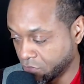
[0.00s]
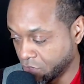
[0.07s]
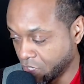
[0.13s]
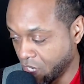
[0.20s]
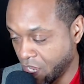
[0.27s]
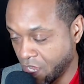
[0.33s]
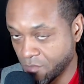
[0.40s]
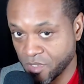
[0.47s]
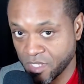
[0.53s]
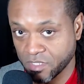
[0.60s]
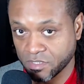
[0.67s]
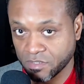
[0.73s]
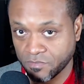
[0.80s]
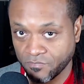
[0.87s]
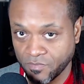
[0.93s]

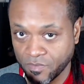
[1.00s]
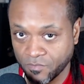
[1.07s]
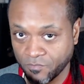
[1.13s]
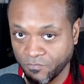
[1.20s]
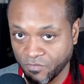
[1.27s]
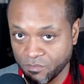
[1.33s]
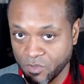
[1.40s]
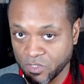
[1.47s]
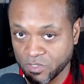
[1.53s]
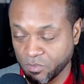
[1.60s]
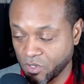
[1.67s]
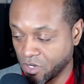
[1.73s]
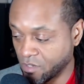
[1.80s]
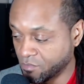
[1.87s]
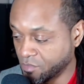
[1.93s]
comments for the most
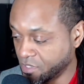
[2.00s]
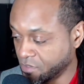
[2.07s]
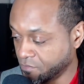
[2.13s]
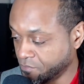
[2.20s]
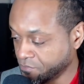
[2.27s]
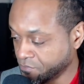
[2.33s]
part, but